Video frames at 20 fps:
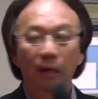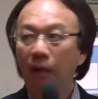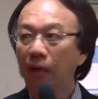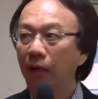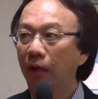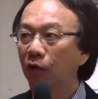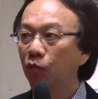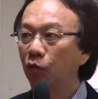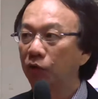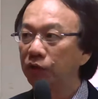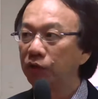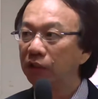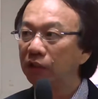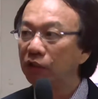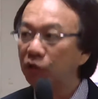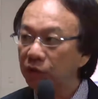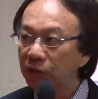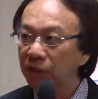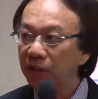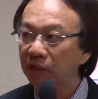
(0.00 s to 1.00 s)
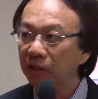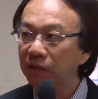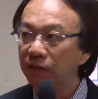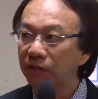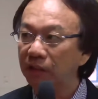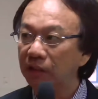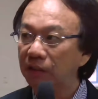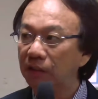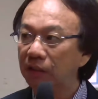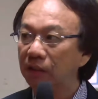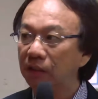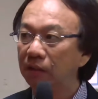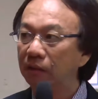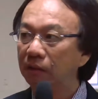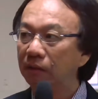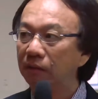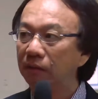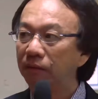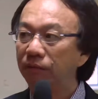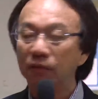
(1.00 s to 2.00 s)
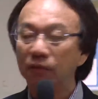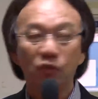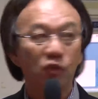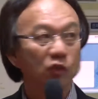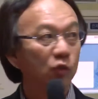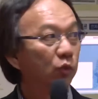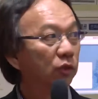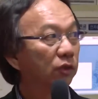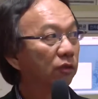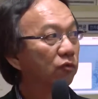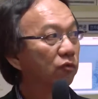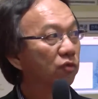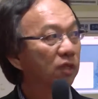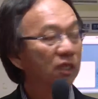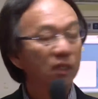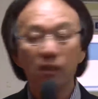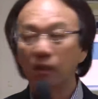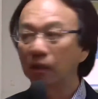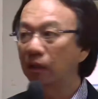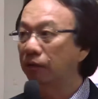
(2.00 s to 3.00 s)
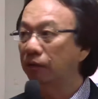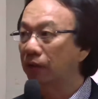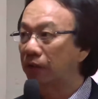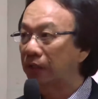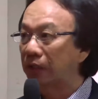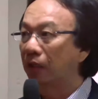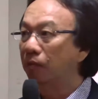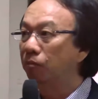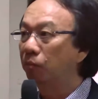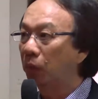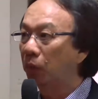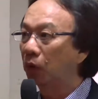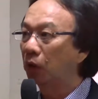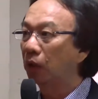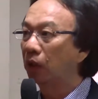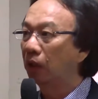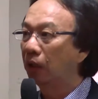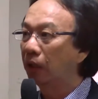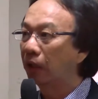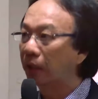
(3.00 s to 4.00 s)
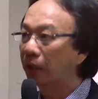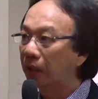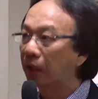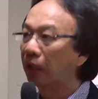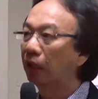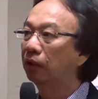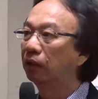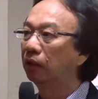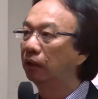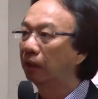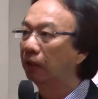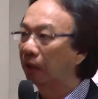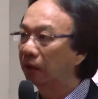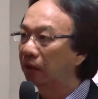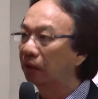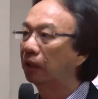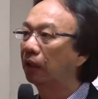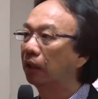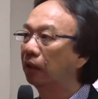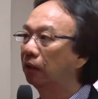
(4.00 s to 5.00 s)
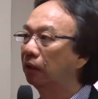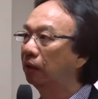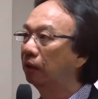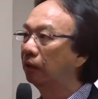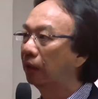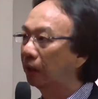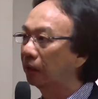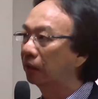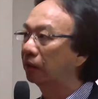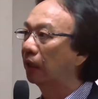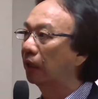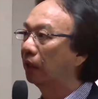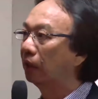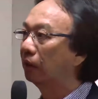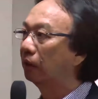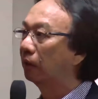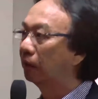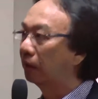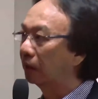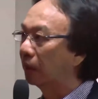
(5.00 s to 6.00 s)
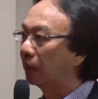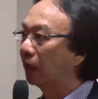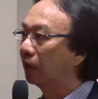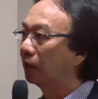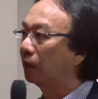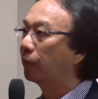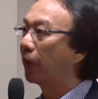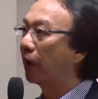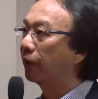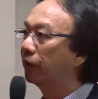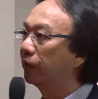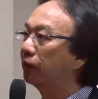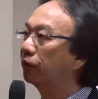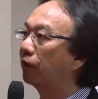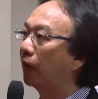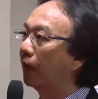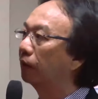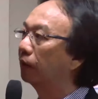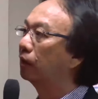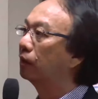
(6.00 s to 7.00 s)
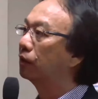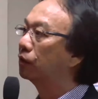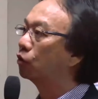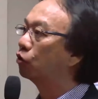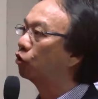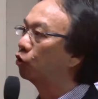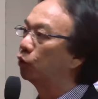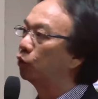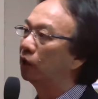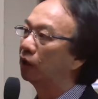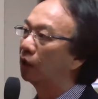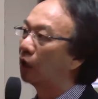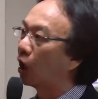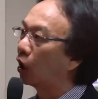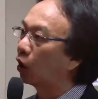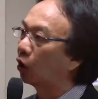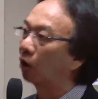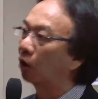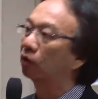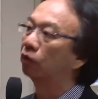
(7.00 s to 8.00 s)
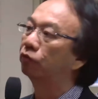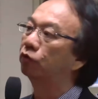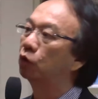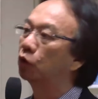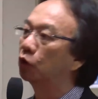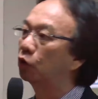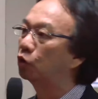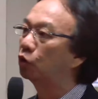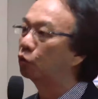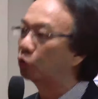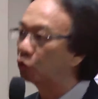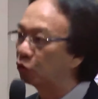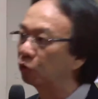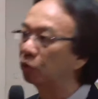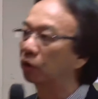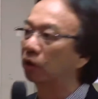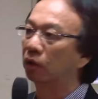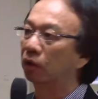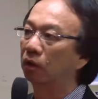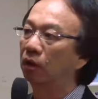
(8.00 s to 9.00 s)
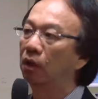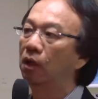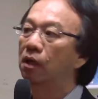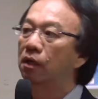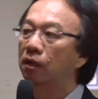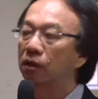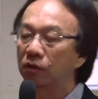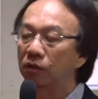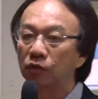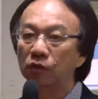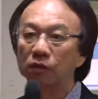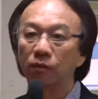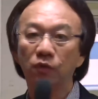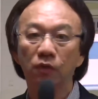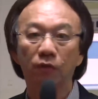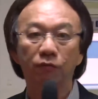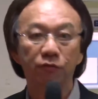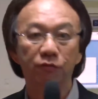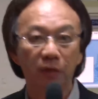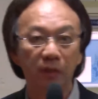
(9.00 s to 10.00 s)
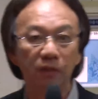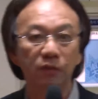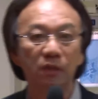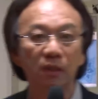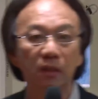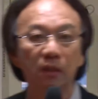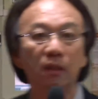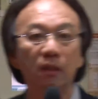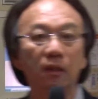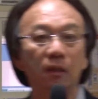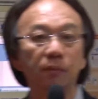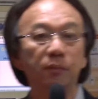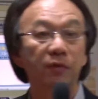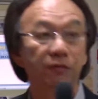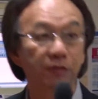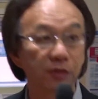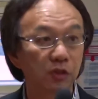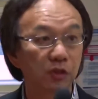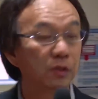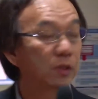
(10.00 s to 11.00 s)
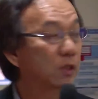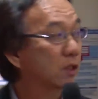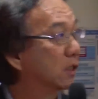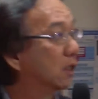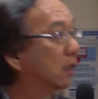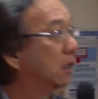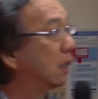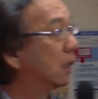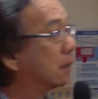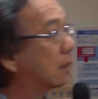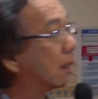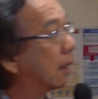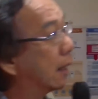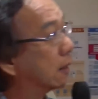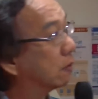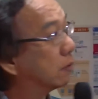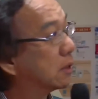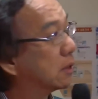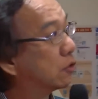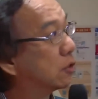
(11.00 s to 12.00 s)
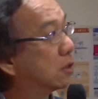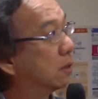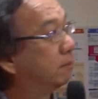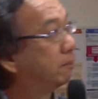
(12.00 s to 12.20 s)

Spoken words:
And what is interesting is this. She would read the same book again and again and again and again. Apparently that is doing a lot of good to her in terms of raising her proficiency in the language.